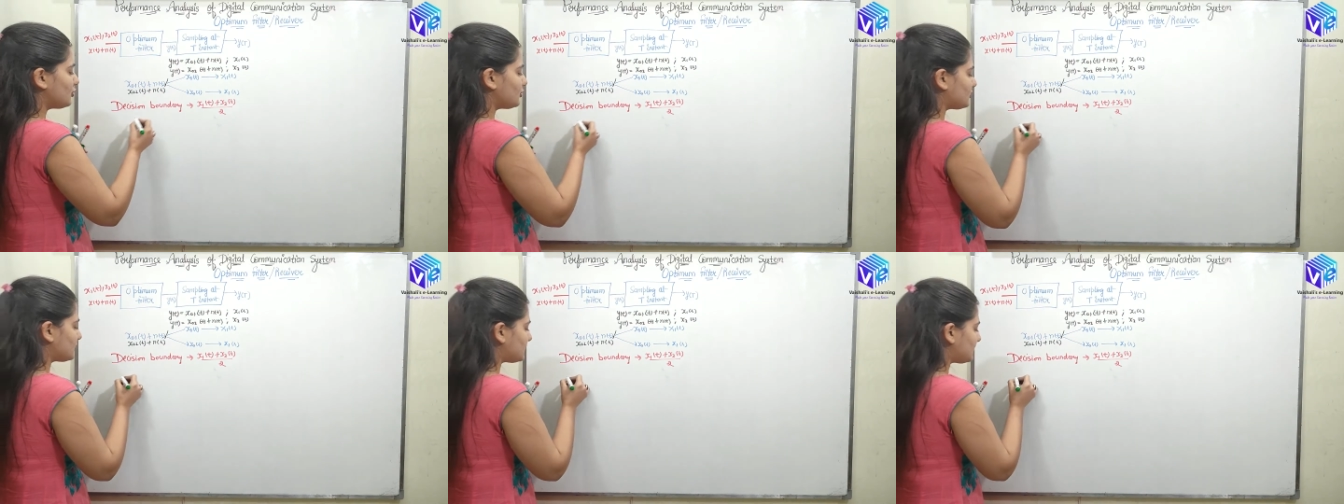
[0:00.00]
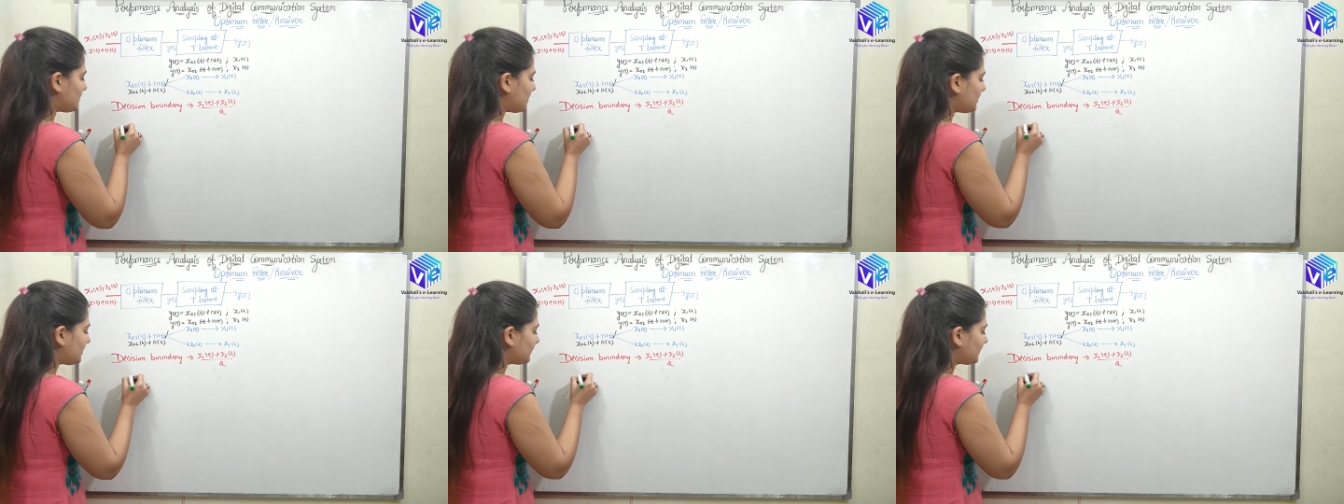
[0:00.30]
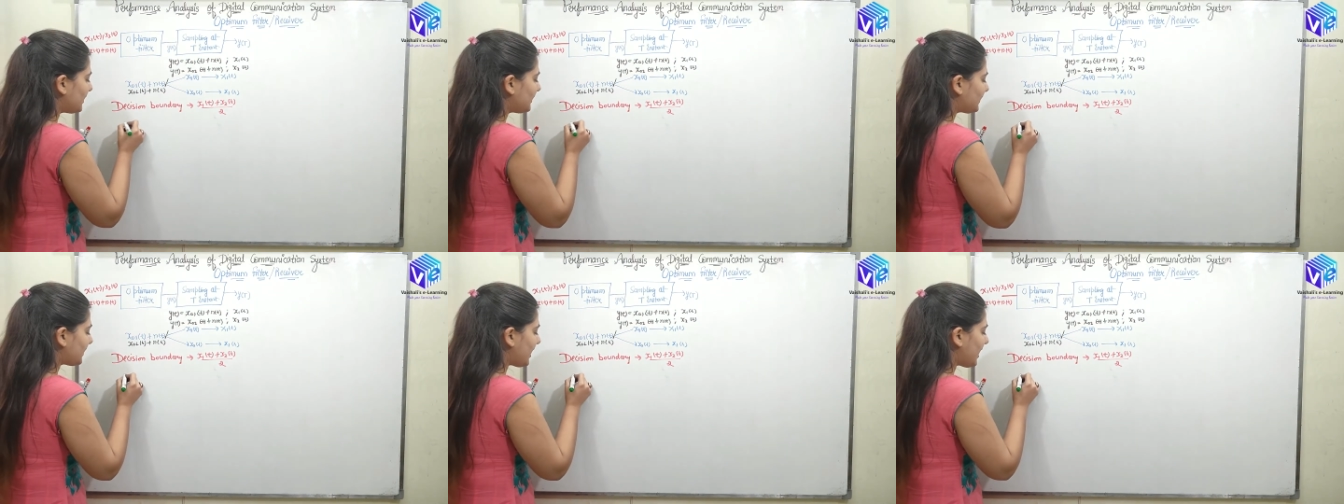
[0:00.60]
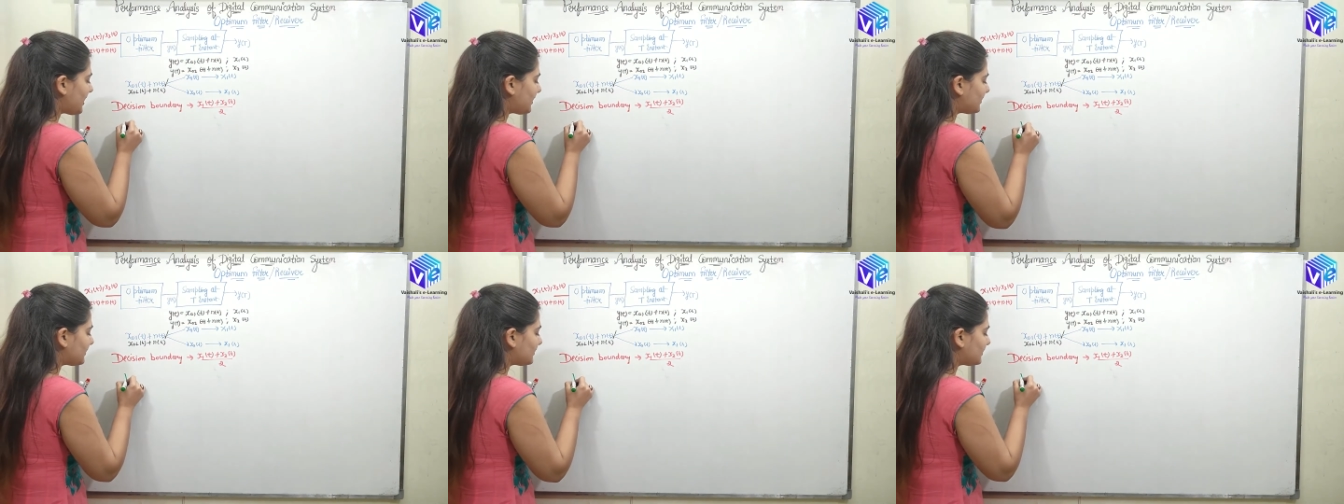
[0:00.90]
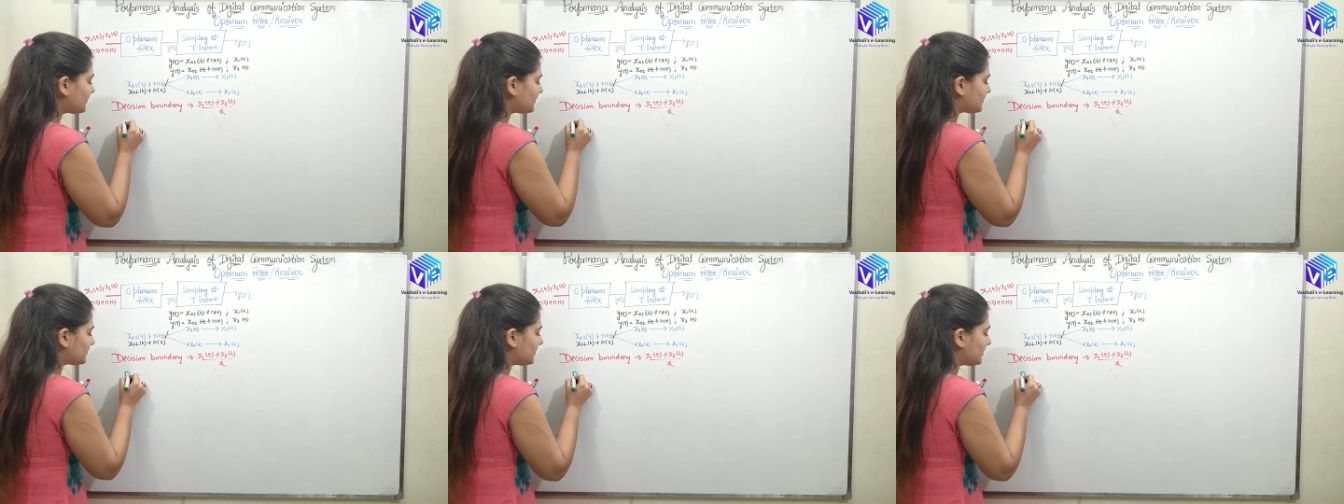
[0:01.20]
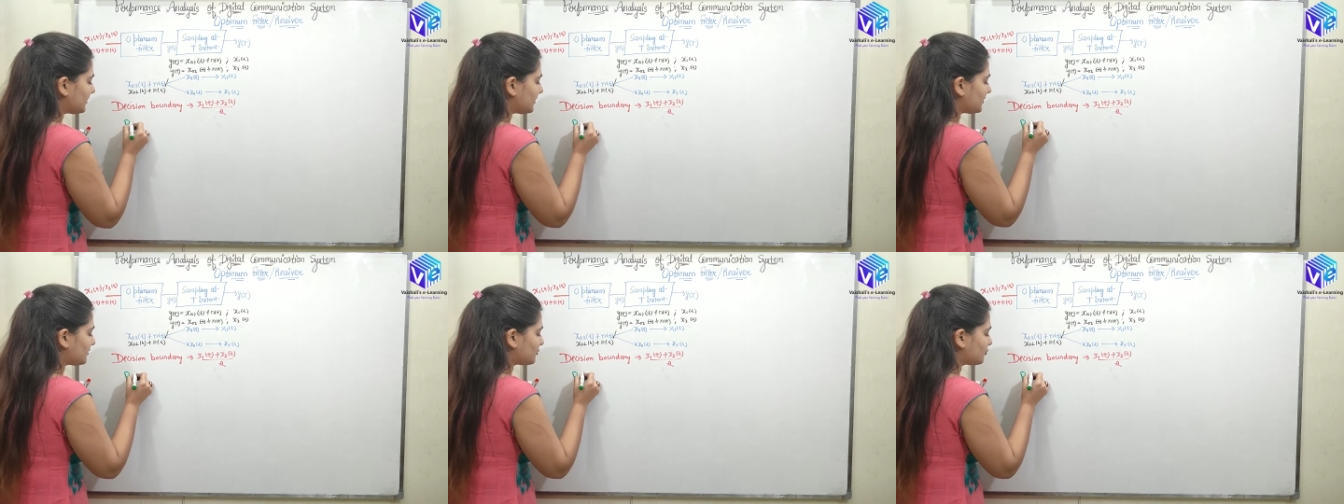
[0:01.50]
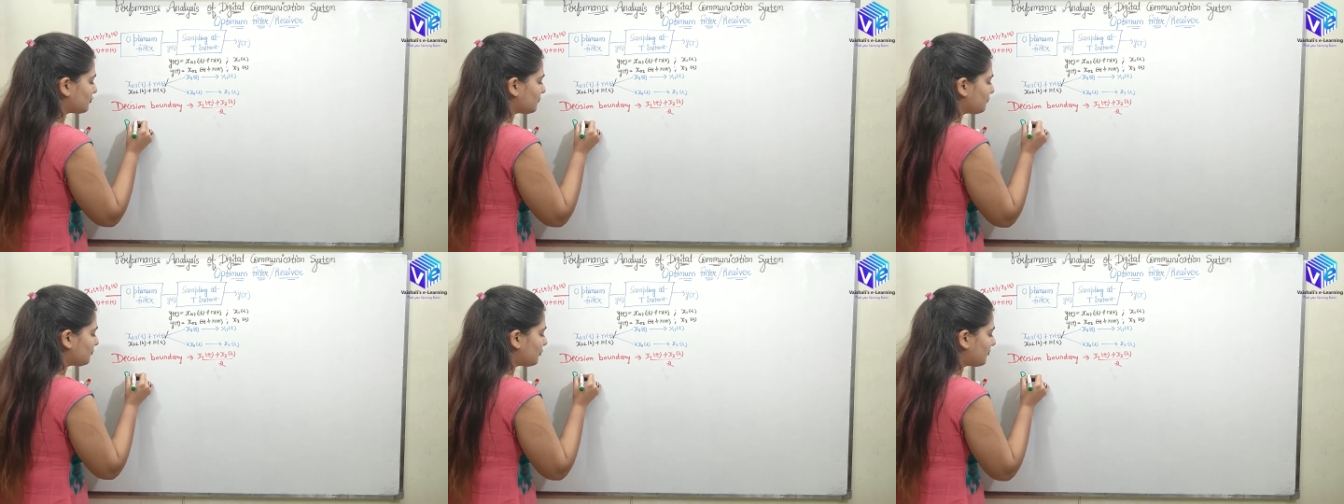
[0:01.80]
see that error is there,
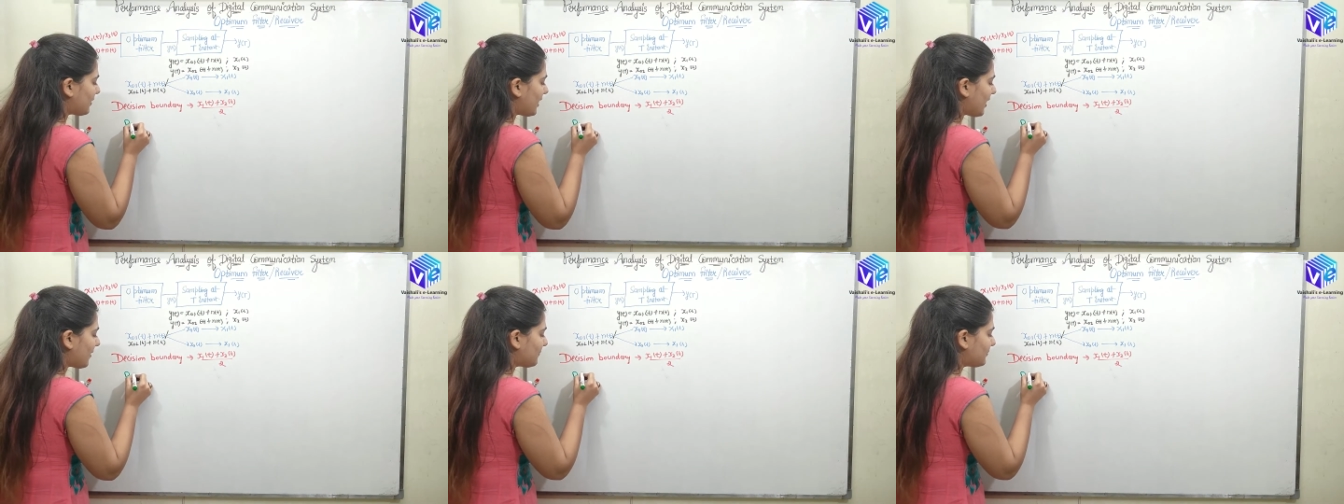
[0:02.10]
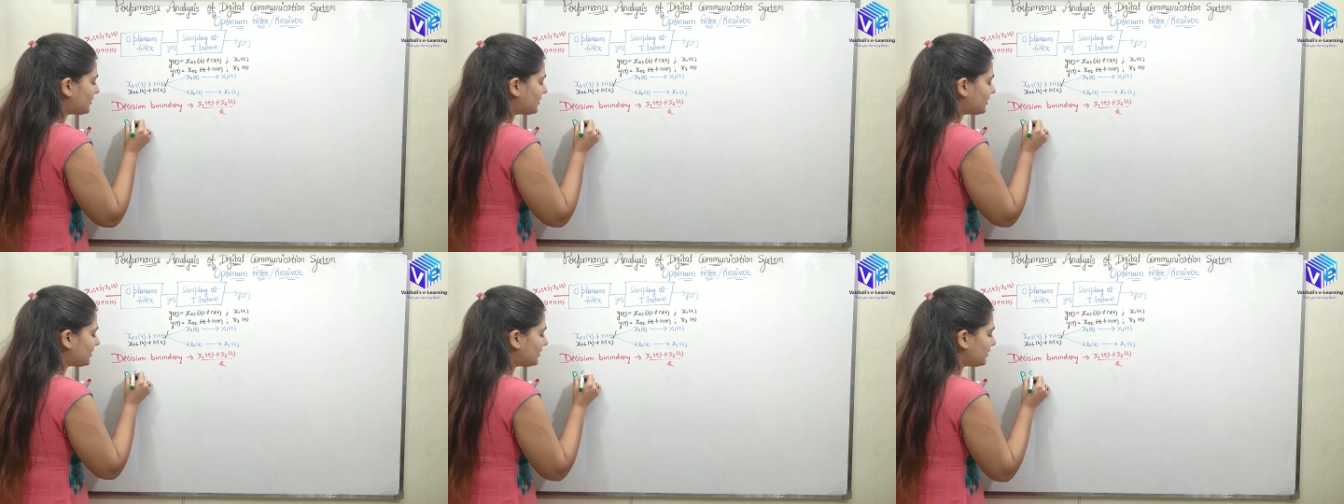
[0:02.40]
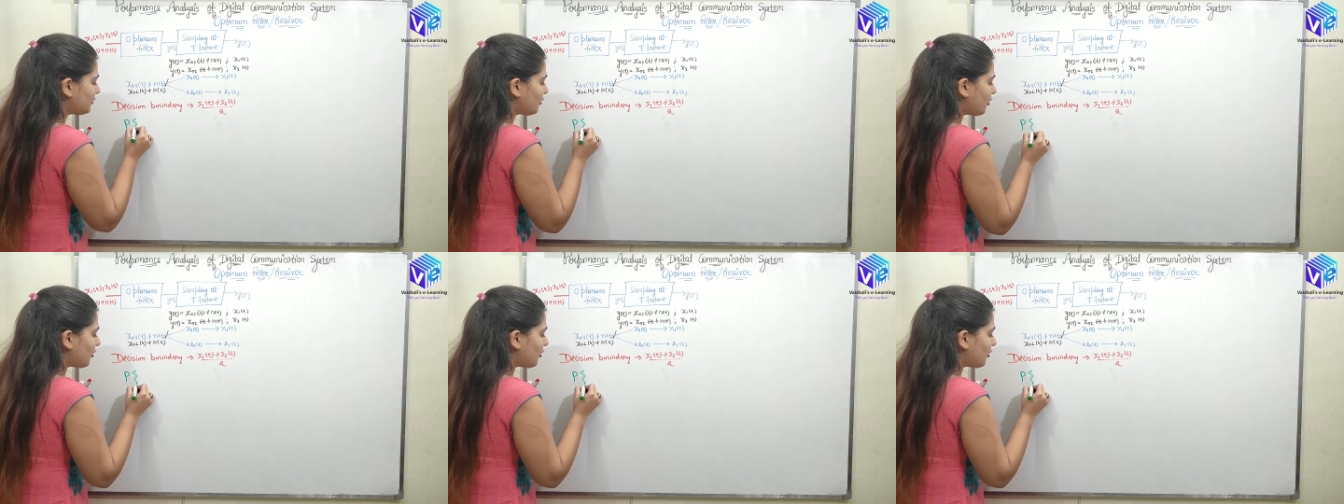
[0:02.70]
so probability